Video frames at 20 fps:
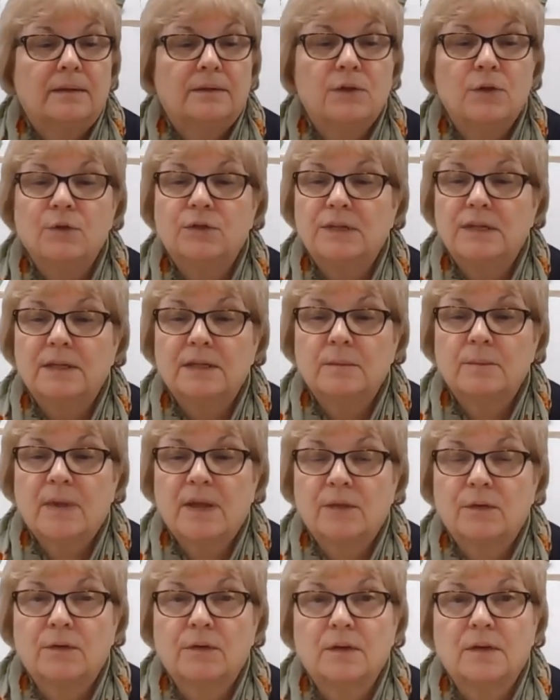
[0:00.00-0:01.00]
using the
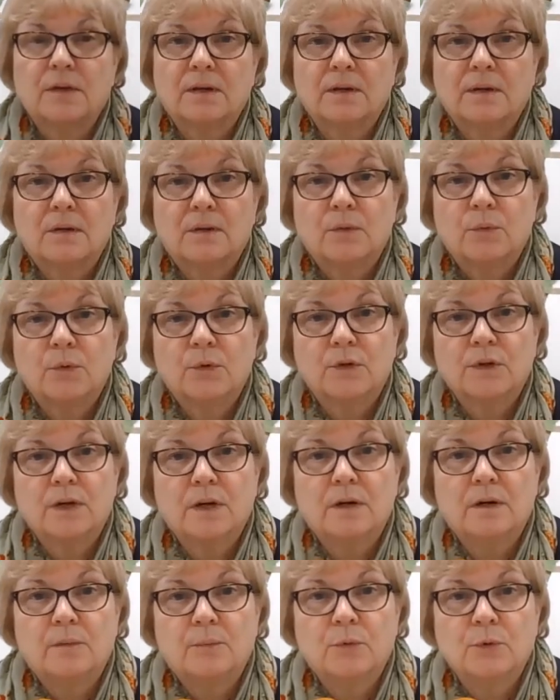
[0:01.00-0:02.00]
method with the
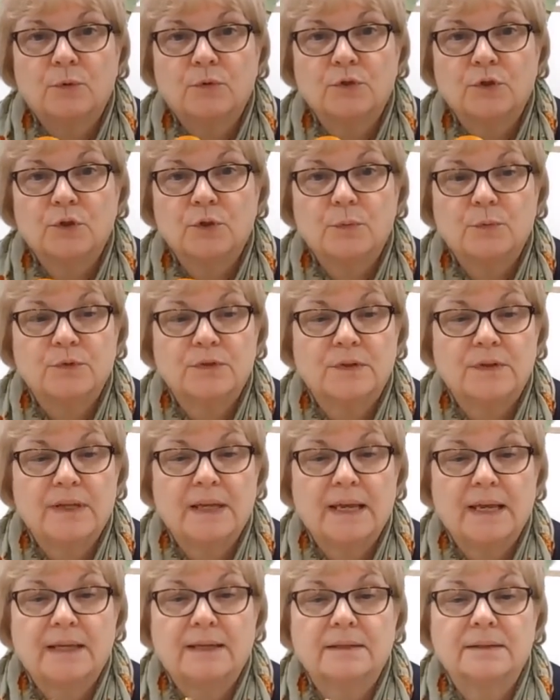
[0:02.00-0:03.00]
cardboard tubes at
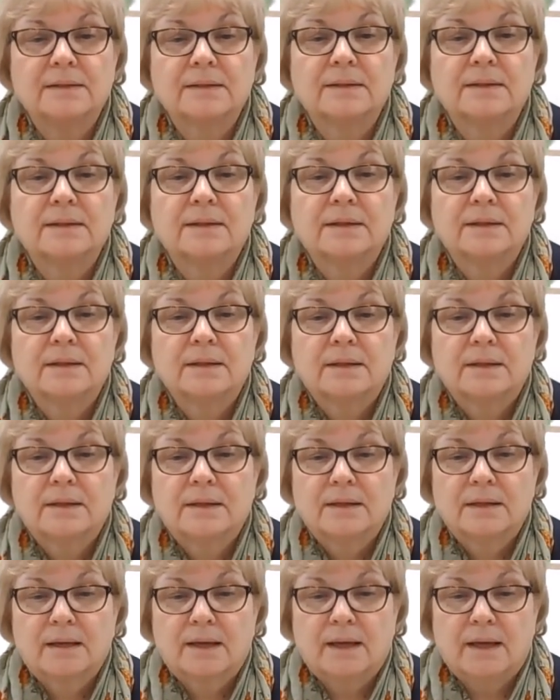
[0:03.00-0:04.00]
the end,
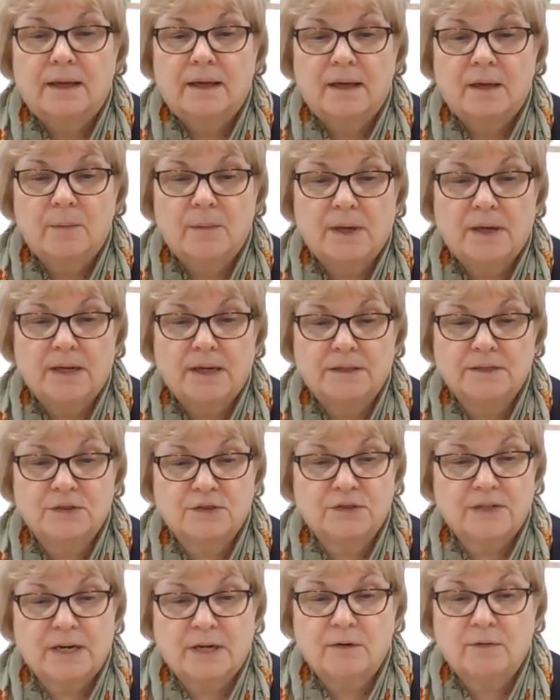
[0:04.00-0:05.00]
and I
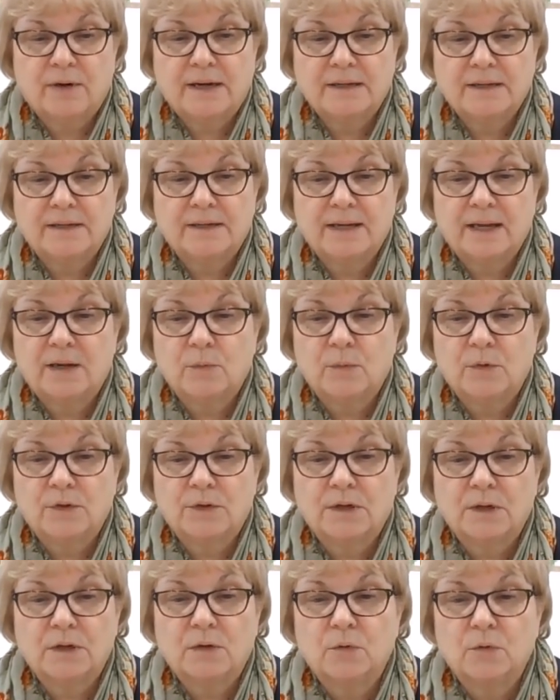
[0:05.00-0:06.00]
just decorated that with
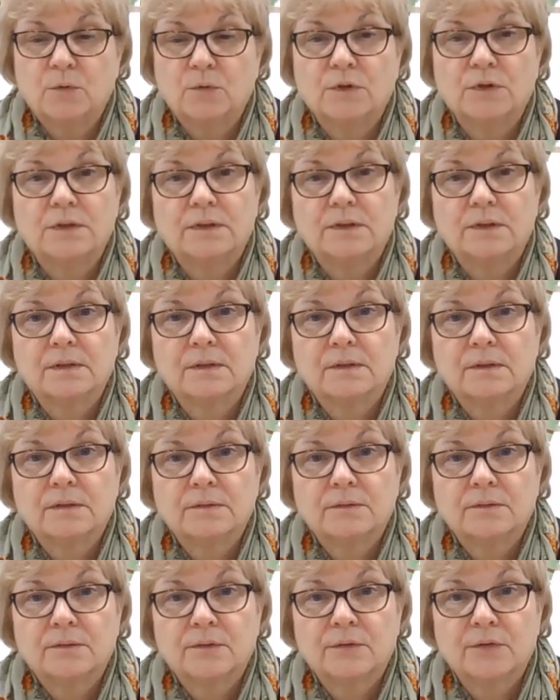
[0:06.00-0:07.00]
the gold
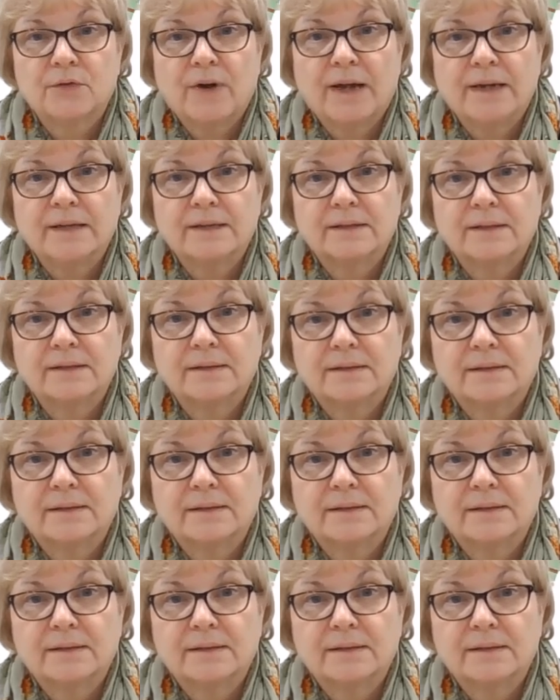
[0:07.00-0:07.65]
thread.